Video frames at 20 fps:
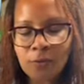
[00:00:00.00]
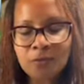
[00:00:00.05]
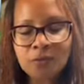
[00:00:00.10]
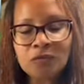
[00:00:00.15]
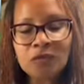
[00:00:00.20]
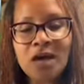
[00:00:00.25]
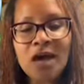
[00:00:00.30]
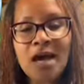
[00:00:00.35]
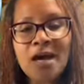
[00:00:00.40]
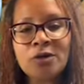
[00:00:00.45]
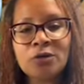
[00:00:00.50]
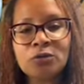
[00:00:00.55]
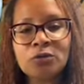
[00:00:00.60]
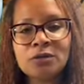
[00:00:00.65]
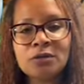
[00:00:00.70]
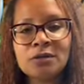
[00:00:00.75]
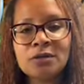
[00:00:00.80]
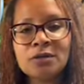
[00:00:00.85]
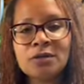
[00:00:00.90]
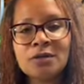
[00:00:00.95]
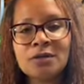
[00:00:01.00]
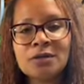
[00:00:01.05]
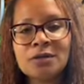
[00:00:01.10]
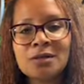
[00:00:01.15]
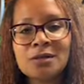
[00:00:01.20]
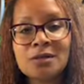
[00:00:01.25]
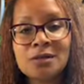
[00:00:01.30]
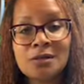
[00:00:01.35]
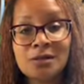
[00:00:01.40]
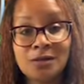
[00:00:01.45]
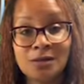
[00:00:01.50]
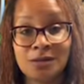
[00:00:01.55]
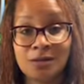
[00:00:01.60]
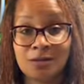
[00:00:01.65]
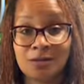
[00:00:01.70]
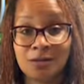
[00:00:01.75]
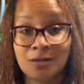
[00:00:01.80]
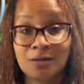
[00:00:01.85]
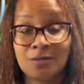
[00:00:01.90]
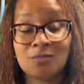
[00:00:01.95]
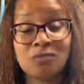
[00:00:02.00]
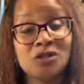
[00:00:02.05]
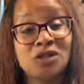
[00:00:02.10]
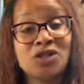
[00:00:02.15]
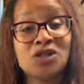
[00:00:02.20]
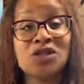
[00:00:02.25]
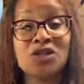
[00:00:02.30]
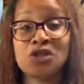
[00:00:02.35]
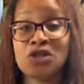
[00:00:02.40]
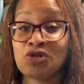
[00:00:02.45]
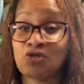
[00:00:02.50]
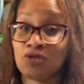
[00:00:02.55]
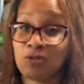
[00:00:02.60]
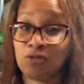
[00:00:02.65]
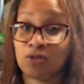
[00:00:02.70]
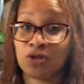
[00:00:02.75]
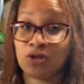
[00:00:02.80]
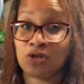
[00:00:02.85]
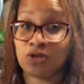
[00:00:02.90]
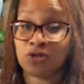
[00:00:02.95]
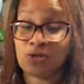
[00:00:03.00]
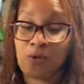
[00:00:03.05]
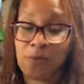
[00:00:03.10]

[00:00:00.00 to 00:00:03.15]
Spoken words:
Outstanding. This is scrumptious.